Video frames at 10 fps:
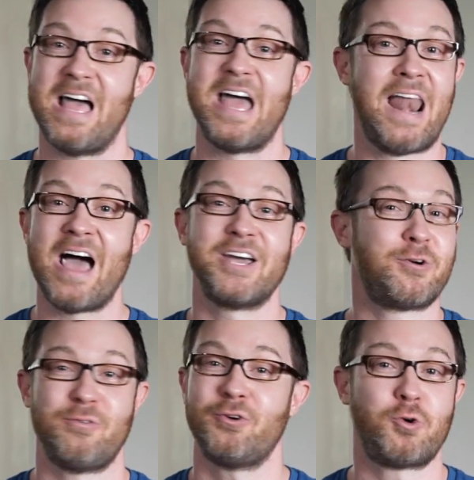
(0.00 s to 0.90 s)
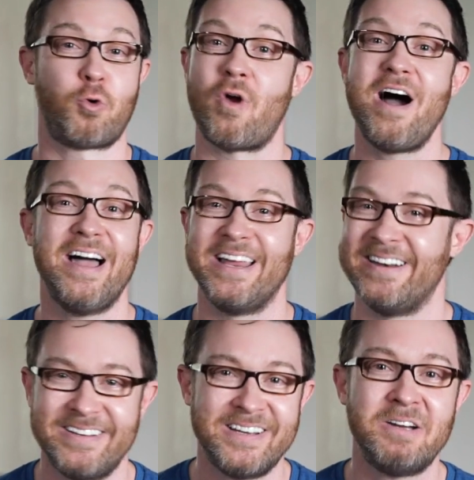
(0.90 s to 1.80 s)
And I cried
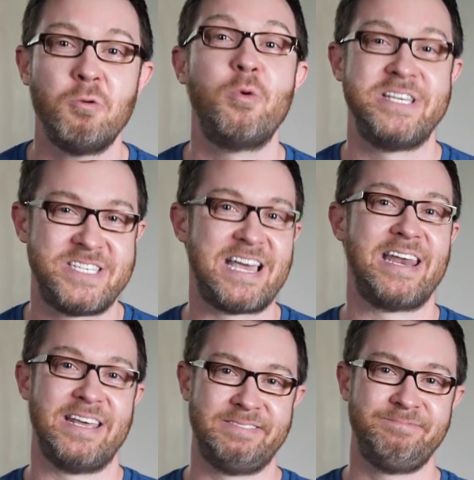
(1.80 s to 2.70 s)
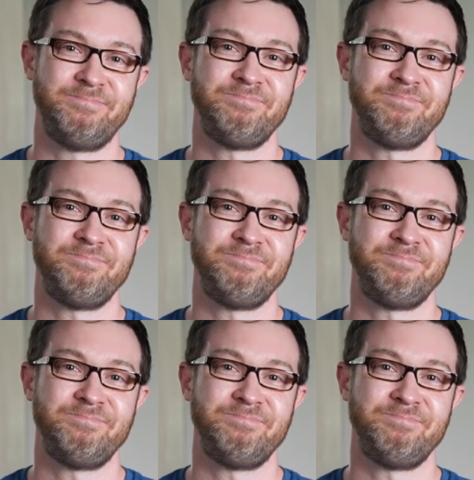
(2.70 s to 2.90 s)
when he said it.